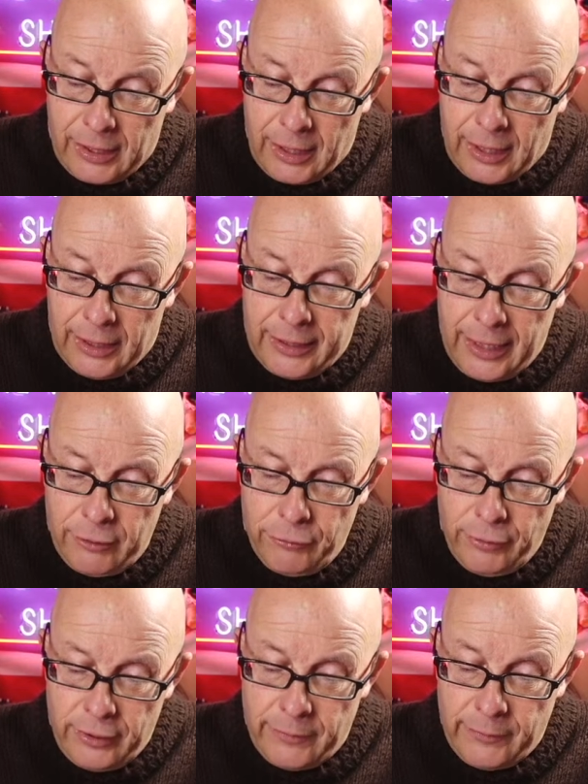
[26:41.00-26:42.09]
At the
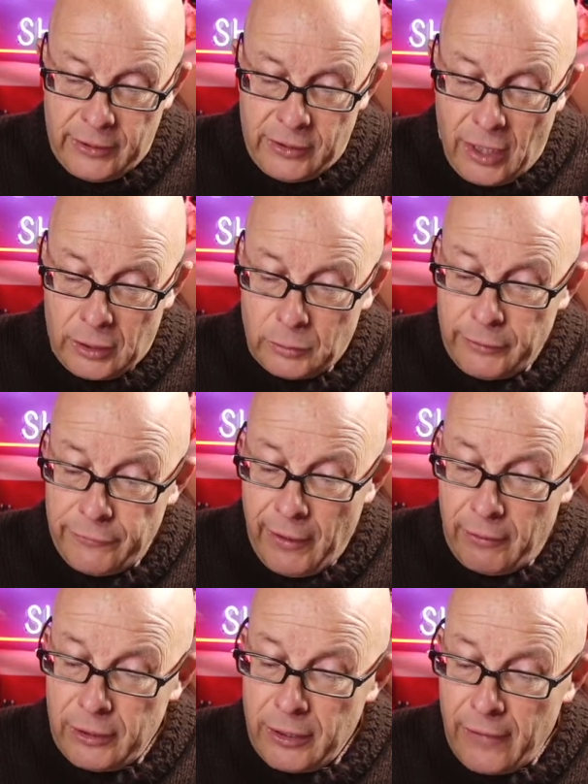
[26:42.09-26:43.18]
entrance of this tunnel we
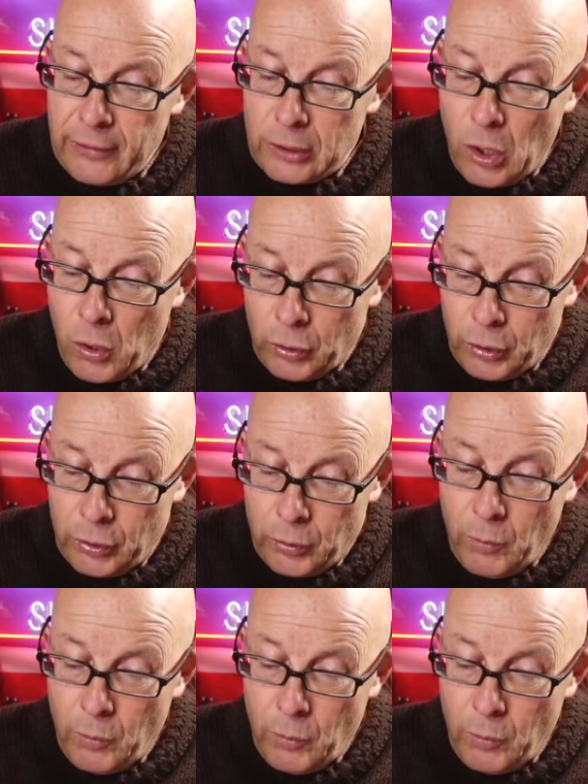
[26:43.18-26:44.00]
found another lock,